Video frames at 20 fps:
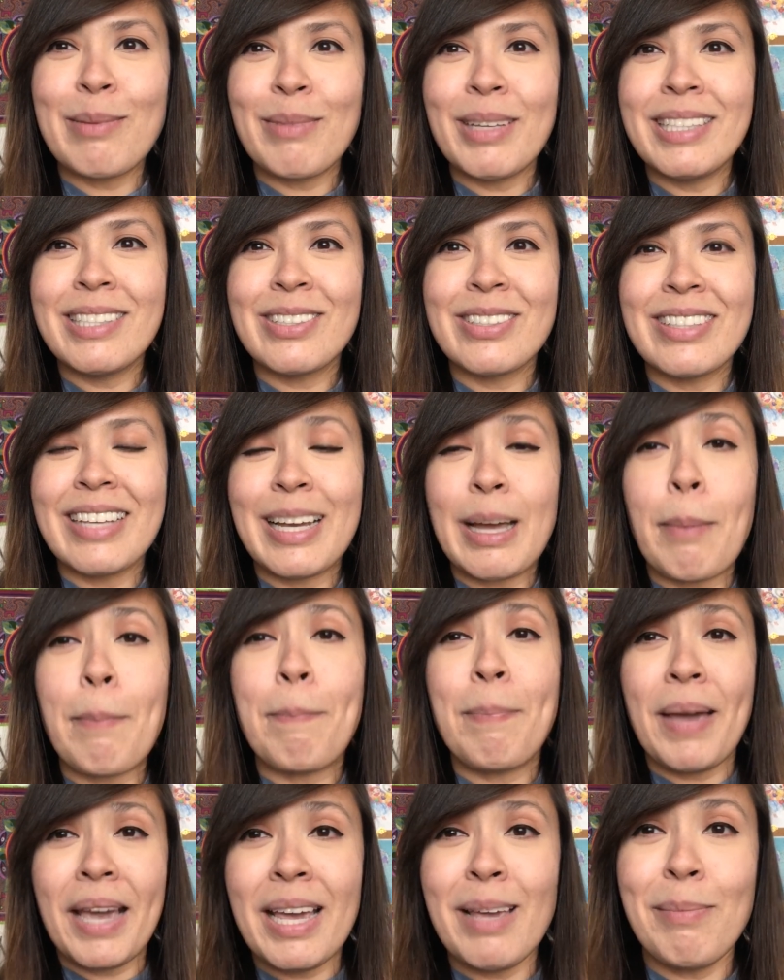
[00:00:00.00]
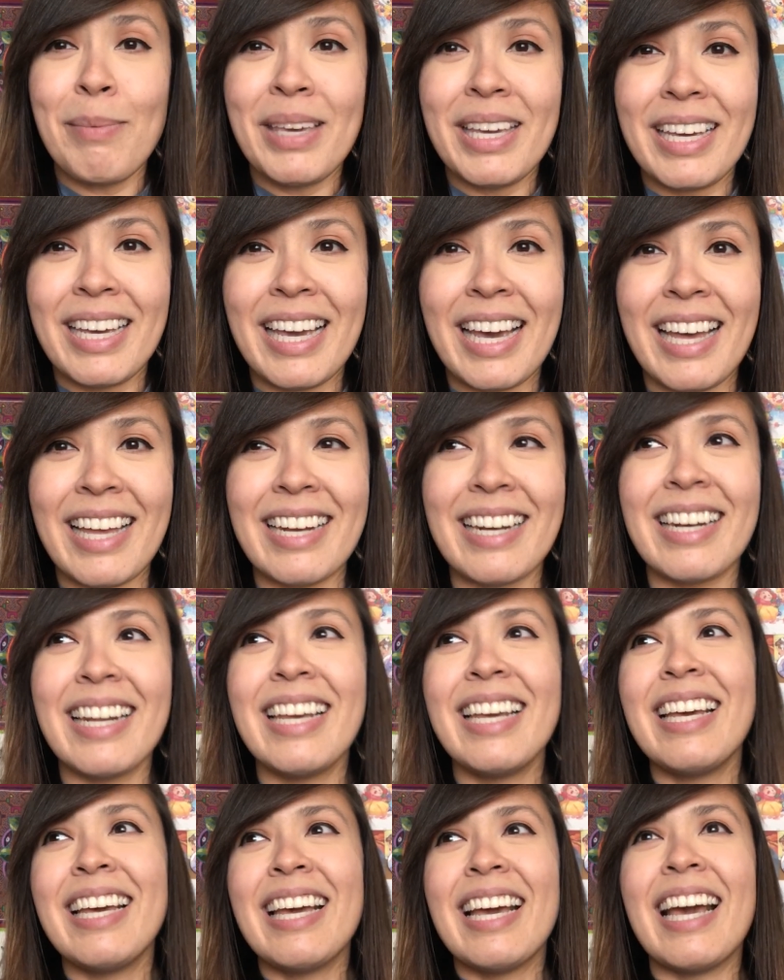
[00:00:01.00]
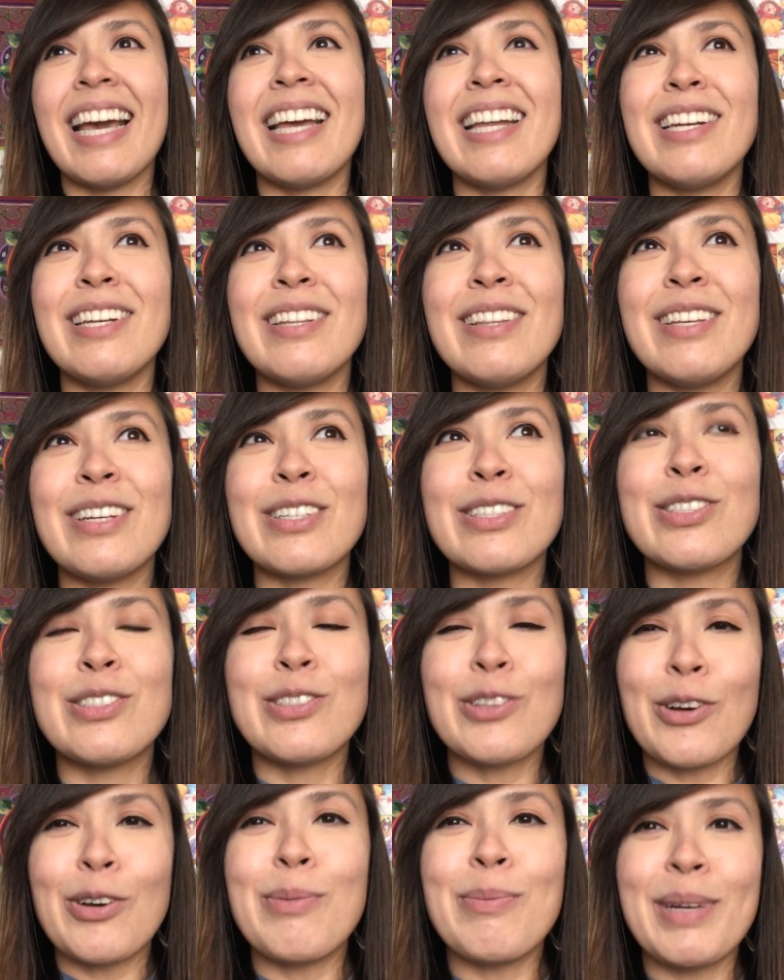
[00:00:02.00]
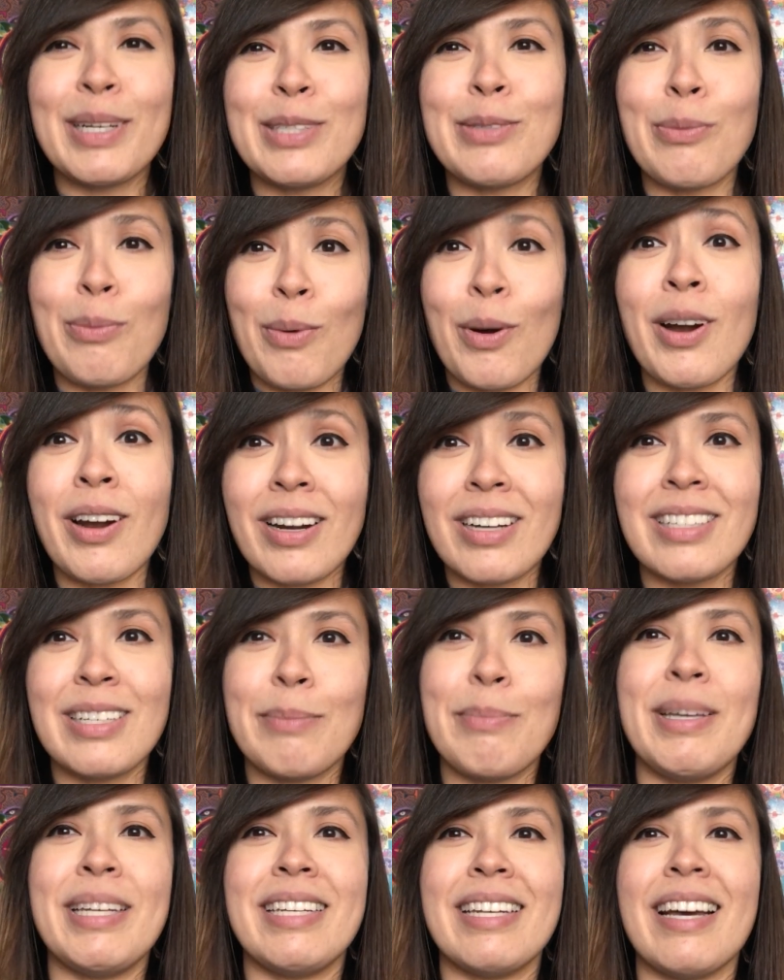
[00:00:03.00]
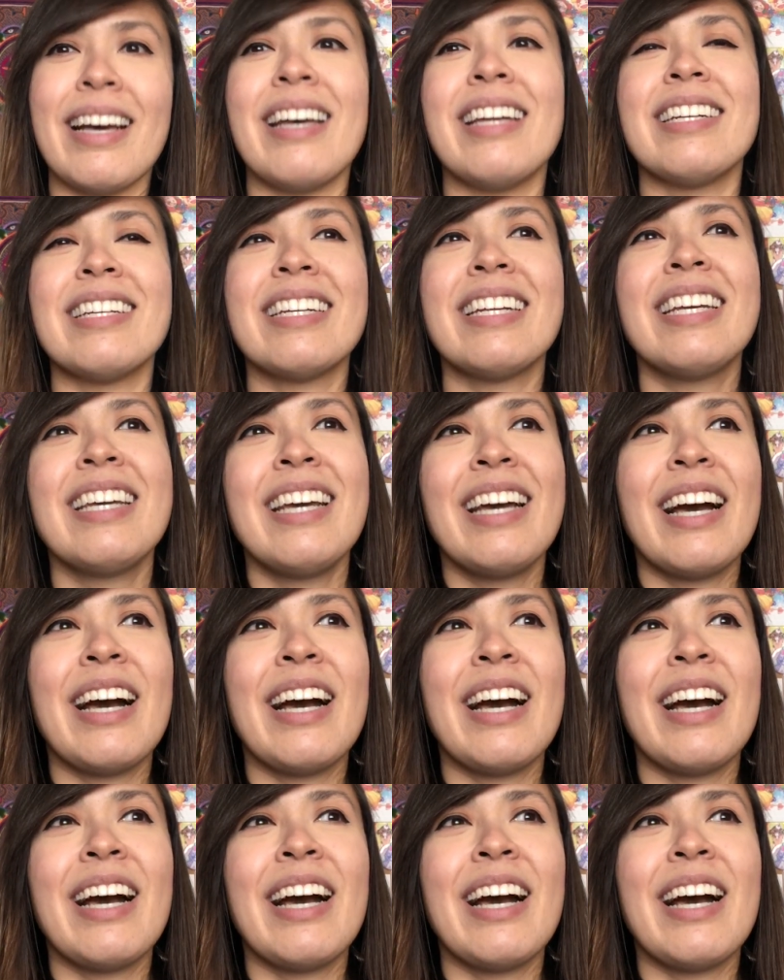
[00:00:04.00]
It means you're like a baby again, and there's so much work to be done.